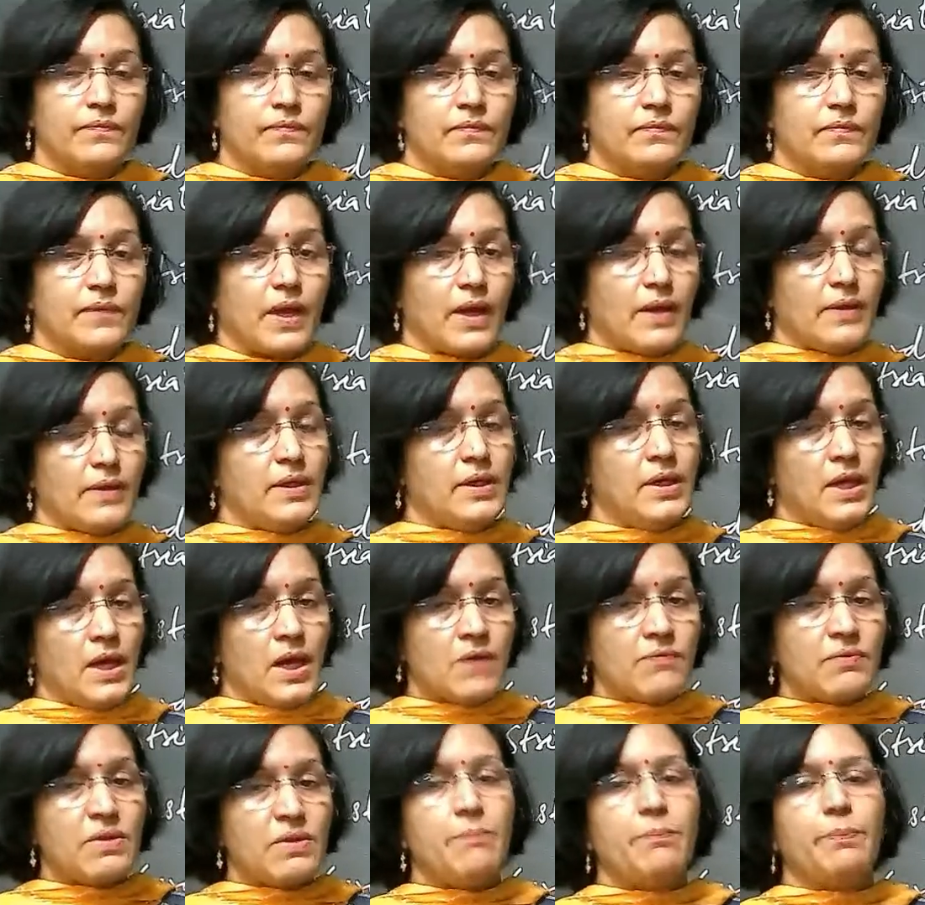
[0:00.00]
and the
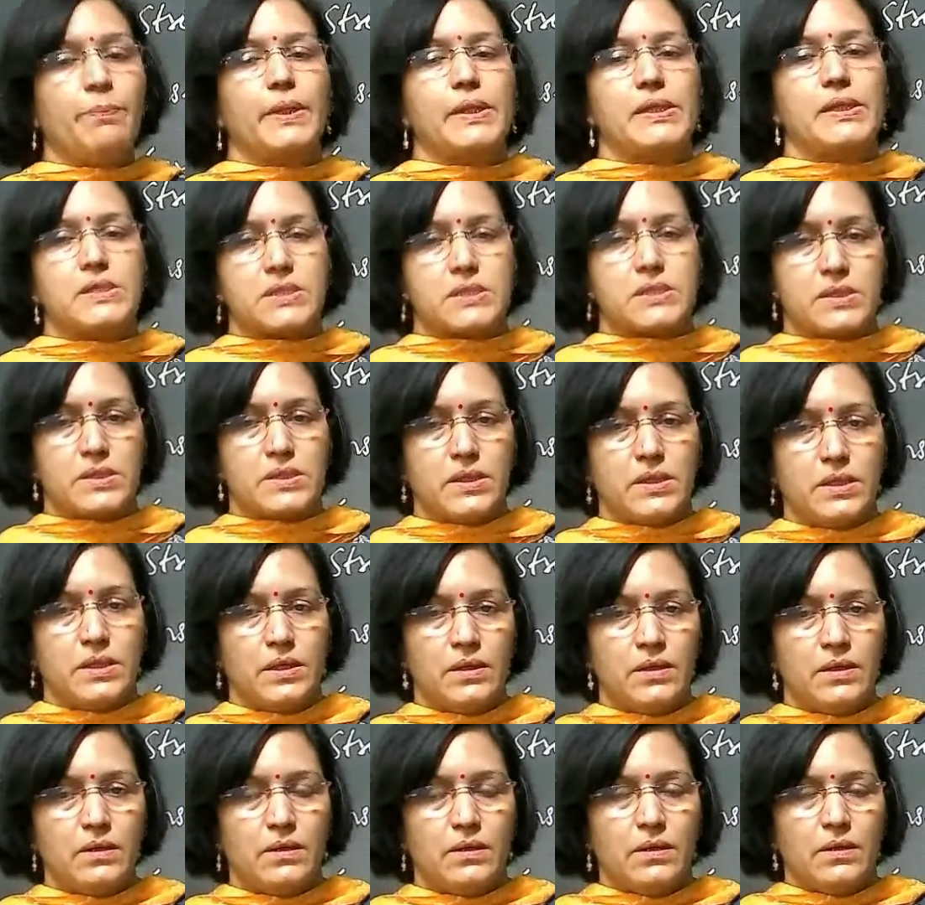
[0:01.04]
nerve impulse,
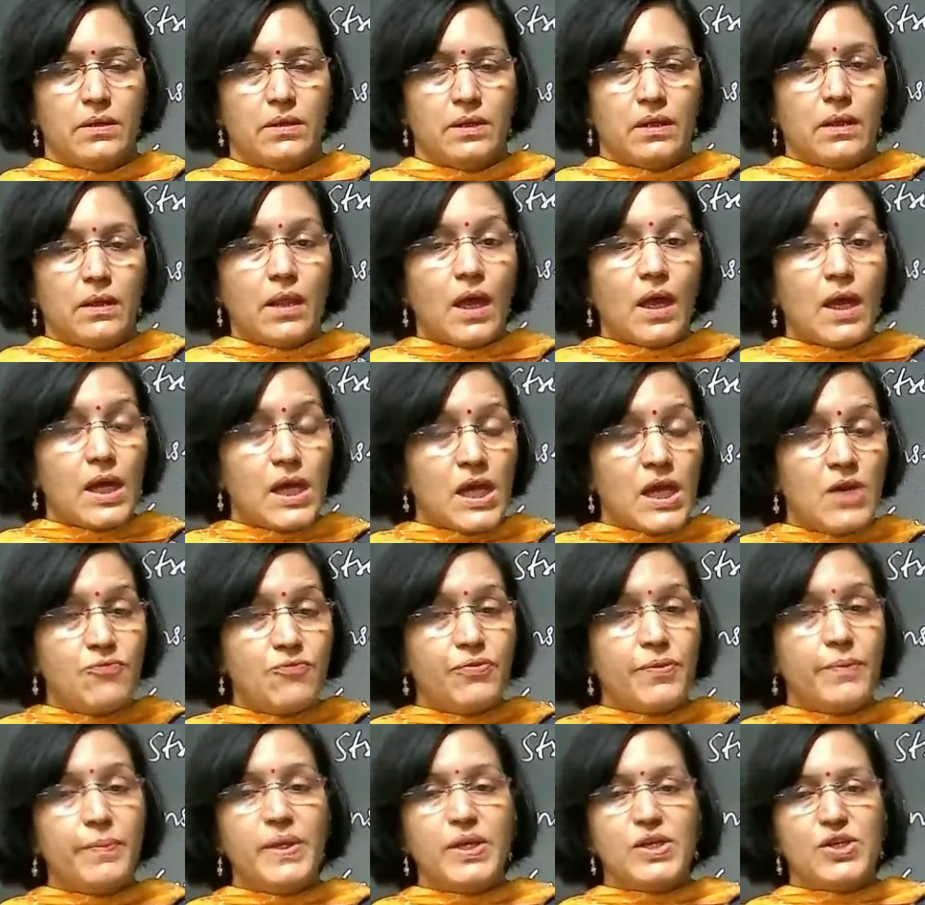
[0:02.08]
the
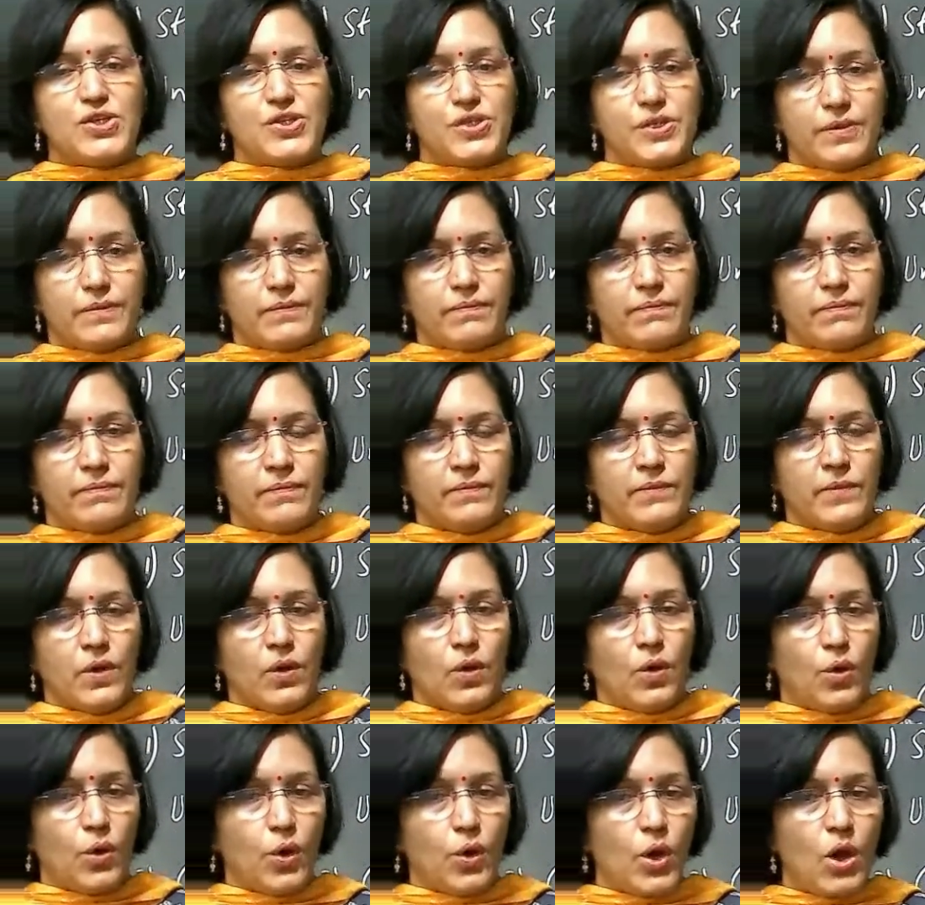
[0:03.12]
information
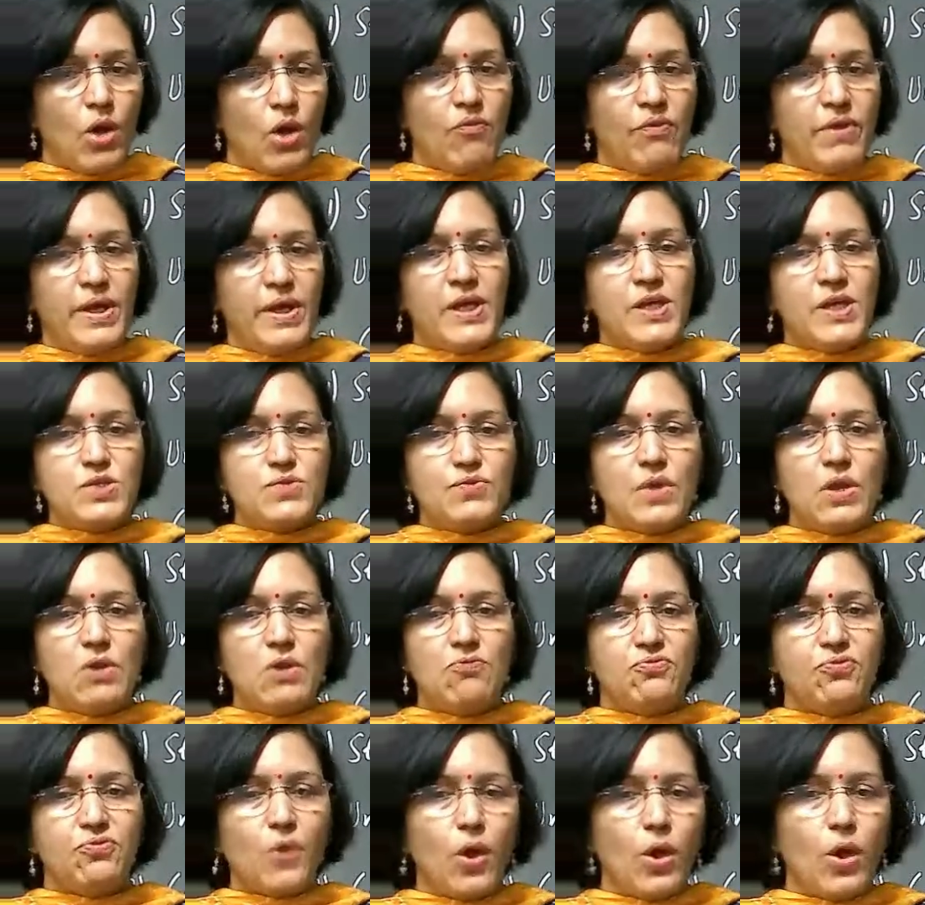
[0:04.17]
always will
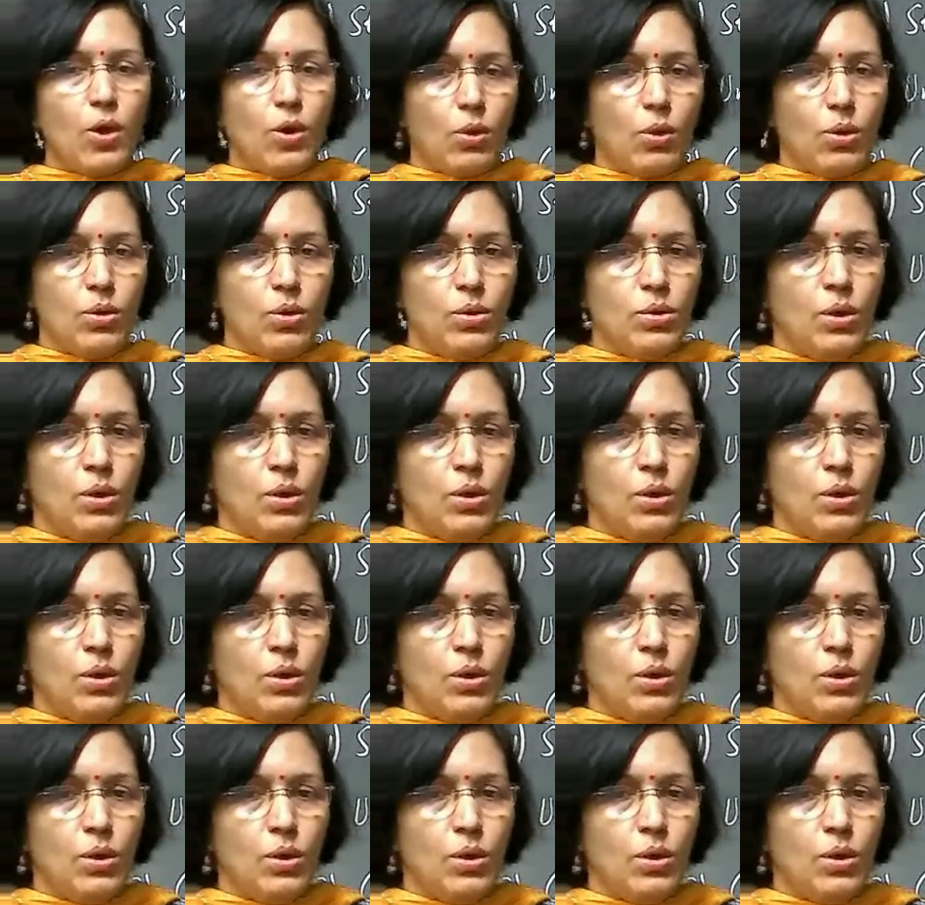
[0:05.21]
follow